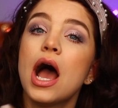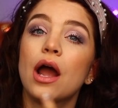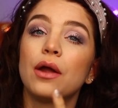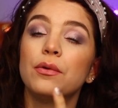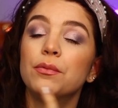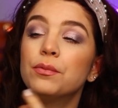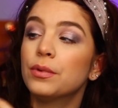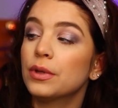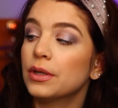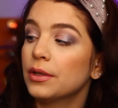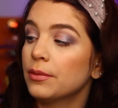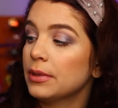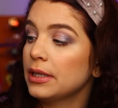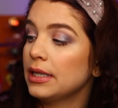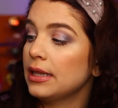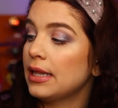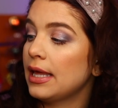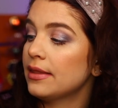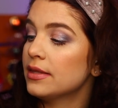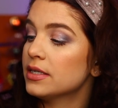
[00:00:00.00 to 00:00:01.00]
I really,
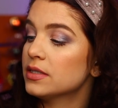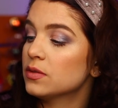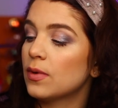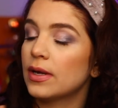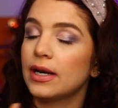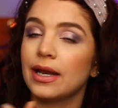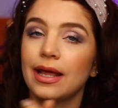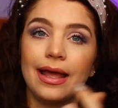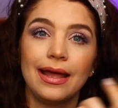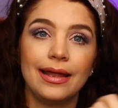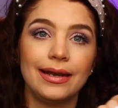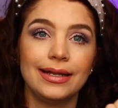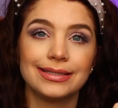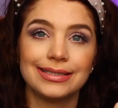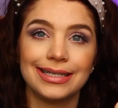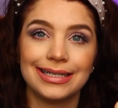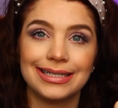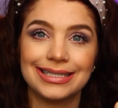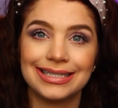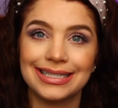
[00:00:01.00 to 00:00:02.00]
really like this one and
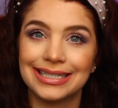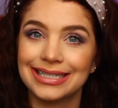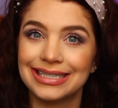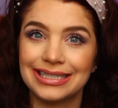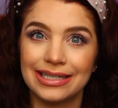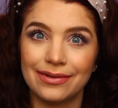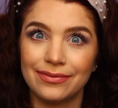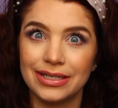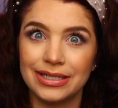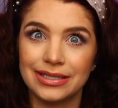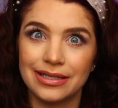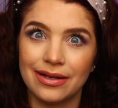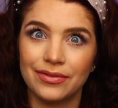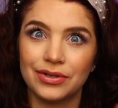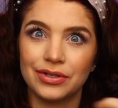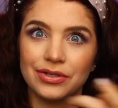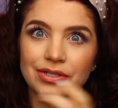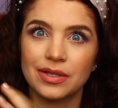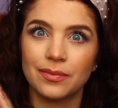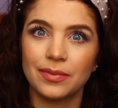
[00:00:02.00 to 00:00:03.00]
it's like
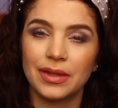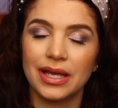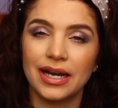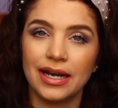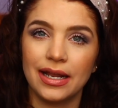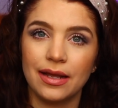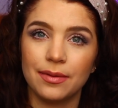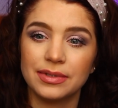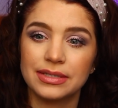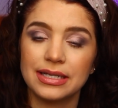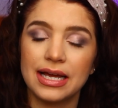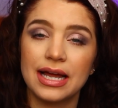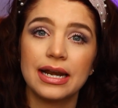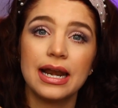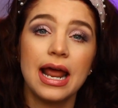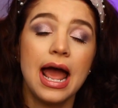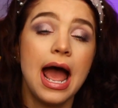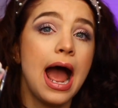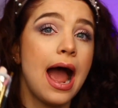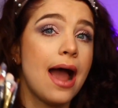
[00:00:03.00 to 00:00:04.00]
$6.77 or something on
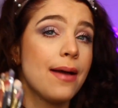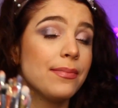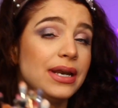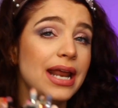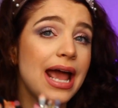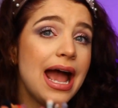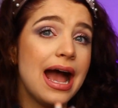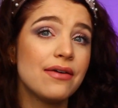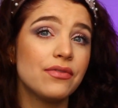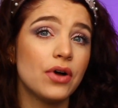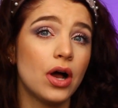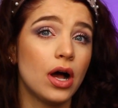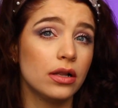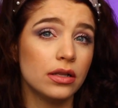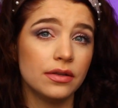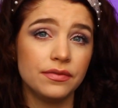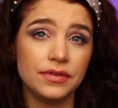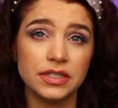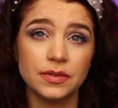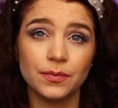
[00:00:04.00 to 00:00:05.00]
Amazon. I'm gonna have
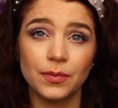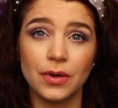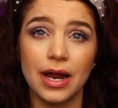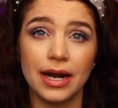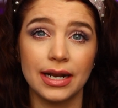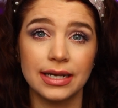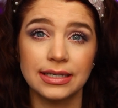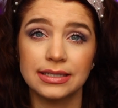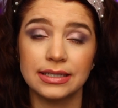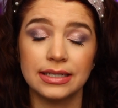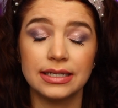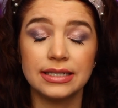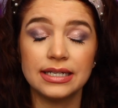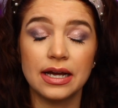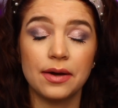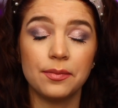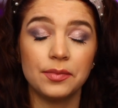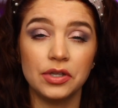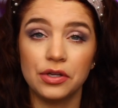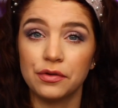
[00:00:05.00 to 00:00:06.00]
all of these products linked
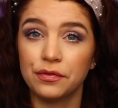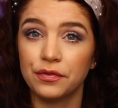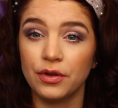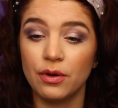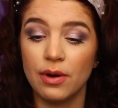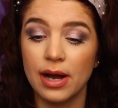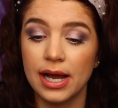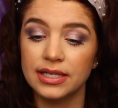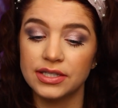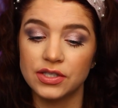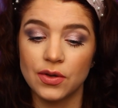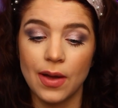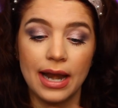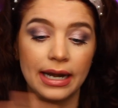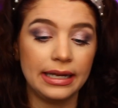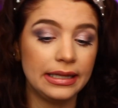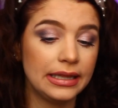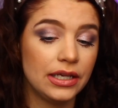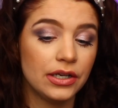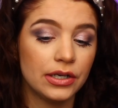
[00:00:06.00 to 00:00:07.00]
down below for you guys. So
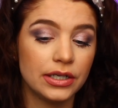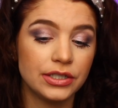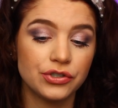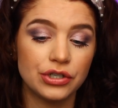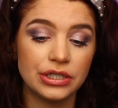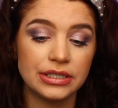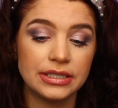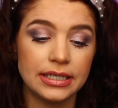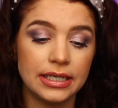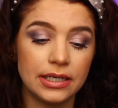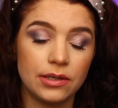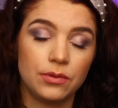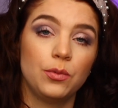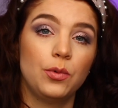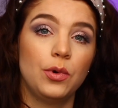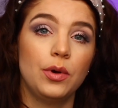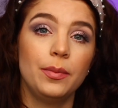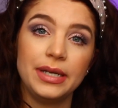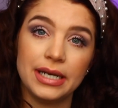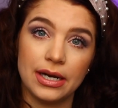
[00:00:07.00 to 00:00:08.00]
anything you're interested in
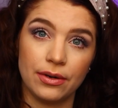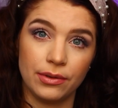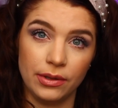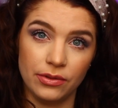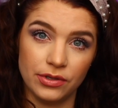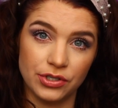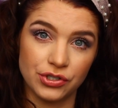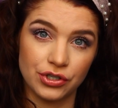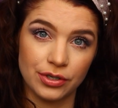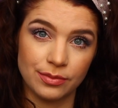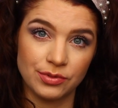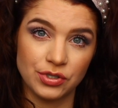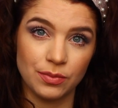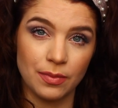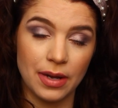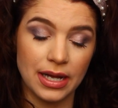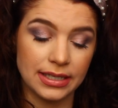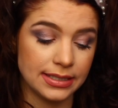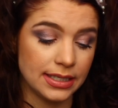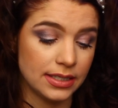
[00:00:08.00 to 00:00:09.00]
will be down in the description
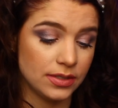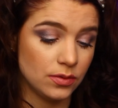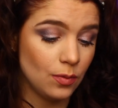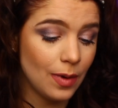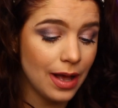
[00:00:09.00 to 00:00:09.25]
box as